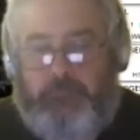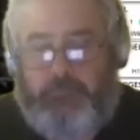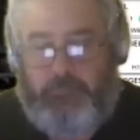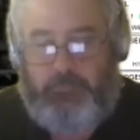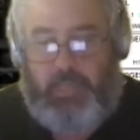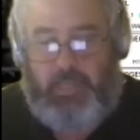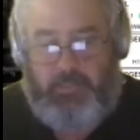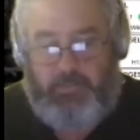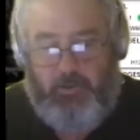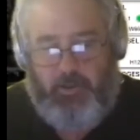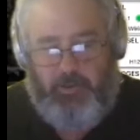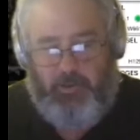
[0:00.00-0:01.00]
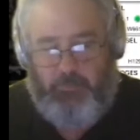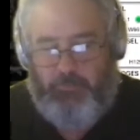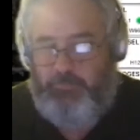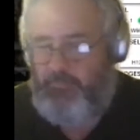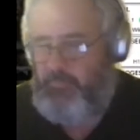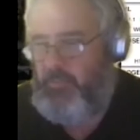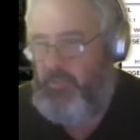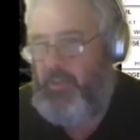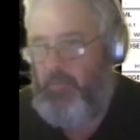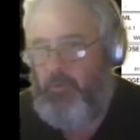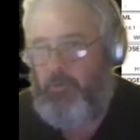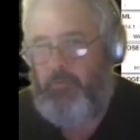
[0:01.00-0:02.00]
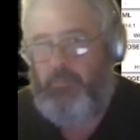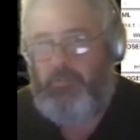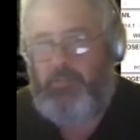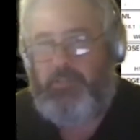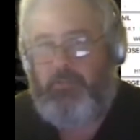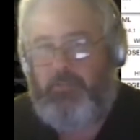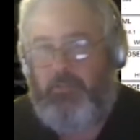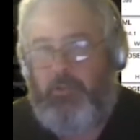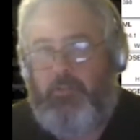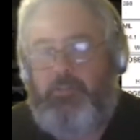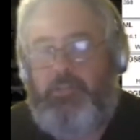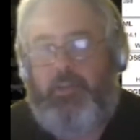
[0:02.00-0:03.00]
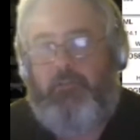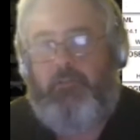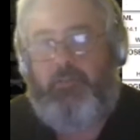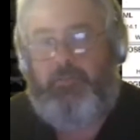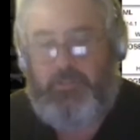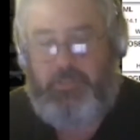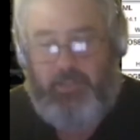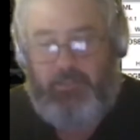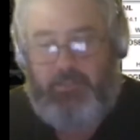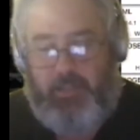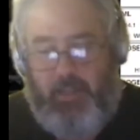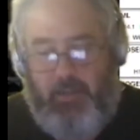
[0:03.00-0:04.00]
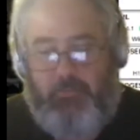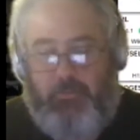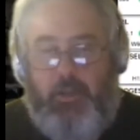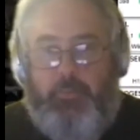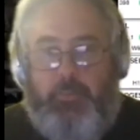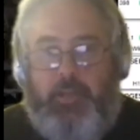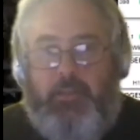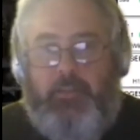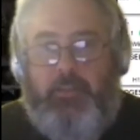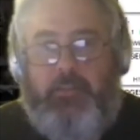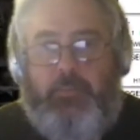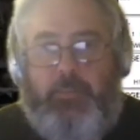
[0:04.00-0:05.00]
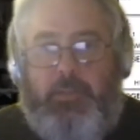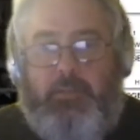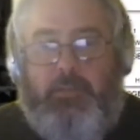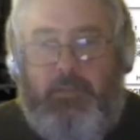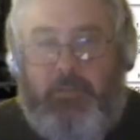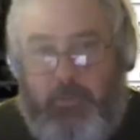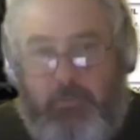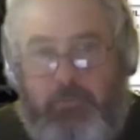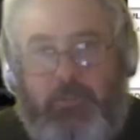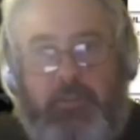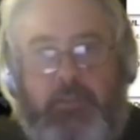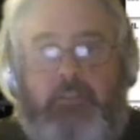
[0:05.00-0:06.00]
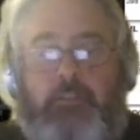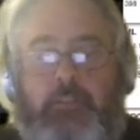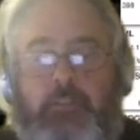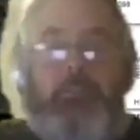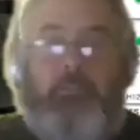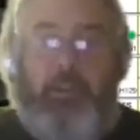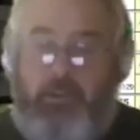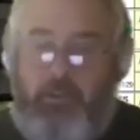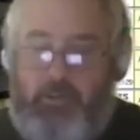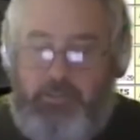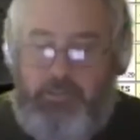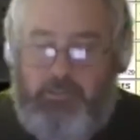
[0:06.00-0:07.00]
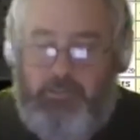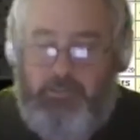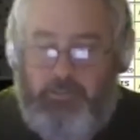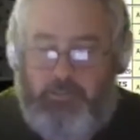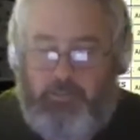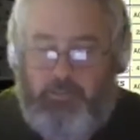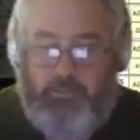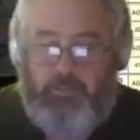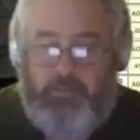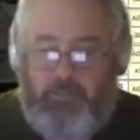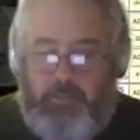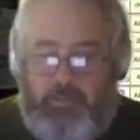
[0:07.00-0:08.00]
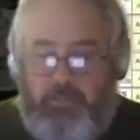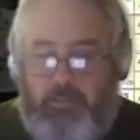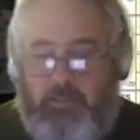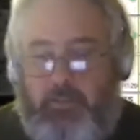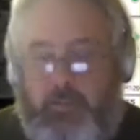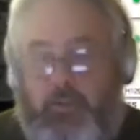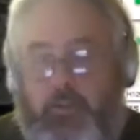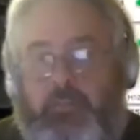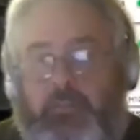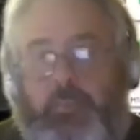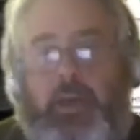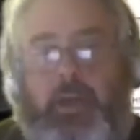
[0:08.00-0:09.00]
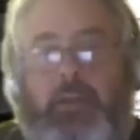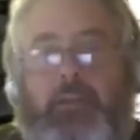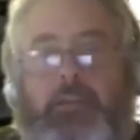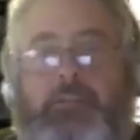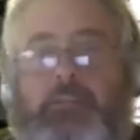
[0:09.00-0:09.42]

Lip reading: taxi diagram for the airport, which is also geo-referenced. You can see our flight plan there depicted as well, the little red lines. ERSA page,